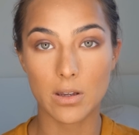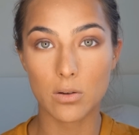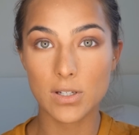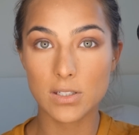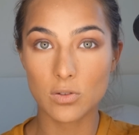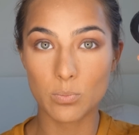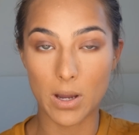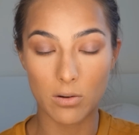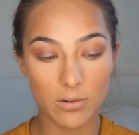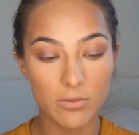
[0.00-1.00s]
I always use
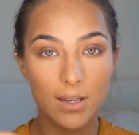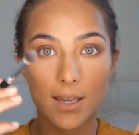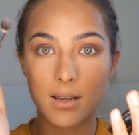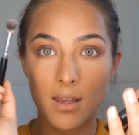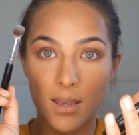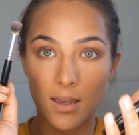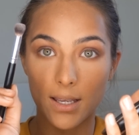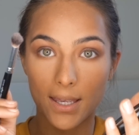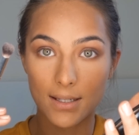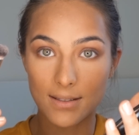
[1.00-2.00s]
powder for that.
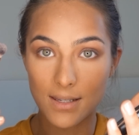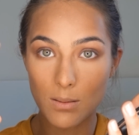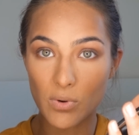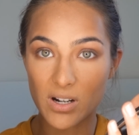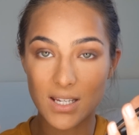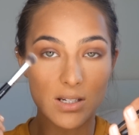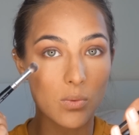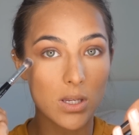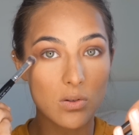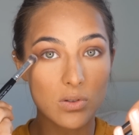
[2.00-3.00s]
Again, the same brush as
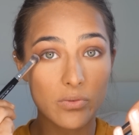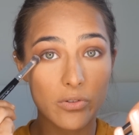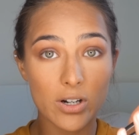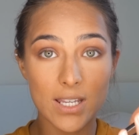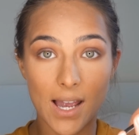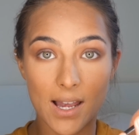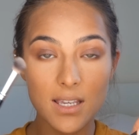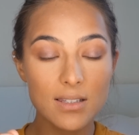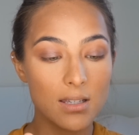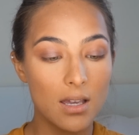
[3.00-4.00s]
we use for the
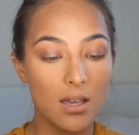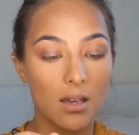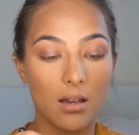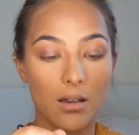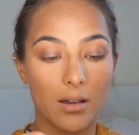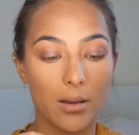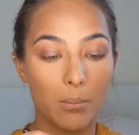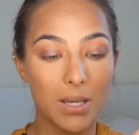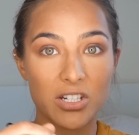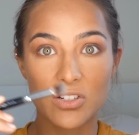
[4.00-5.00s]
eyes.
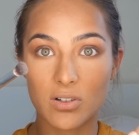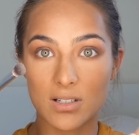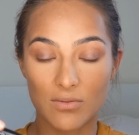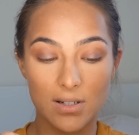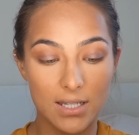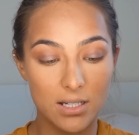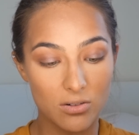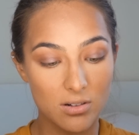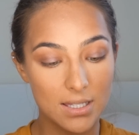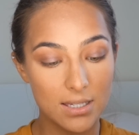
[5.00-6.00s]
Make sure it's really
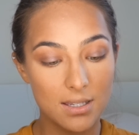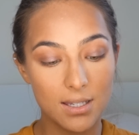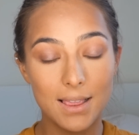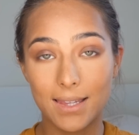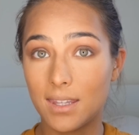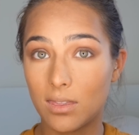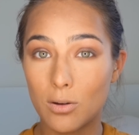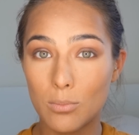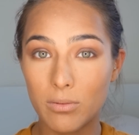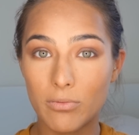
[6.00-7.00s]
clean
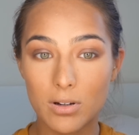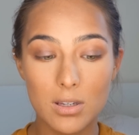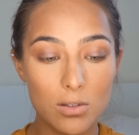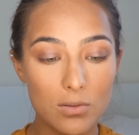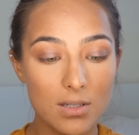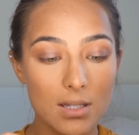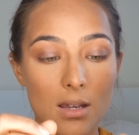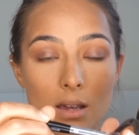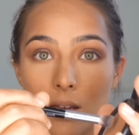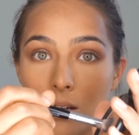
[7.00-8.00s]
though before you use it.
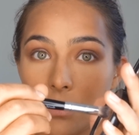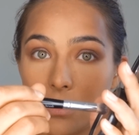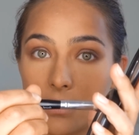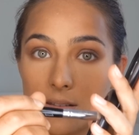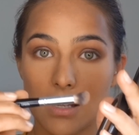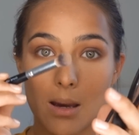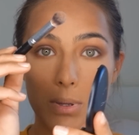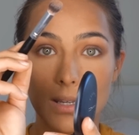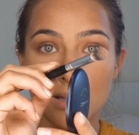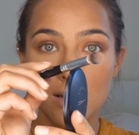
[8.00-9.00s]
Just tap
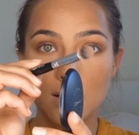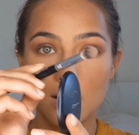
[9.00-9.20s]
it in.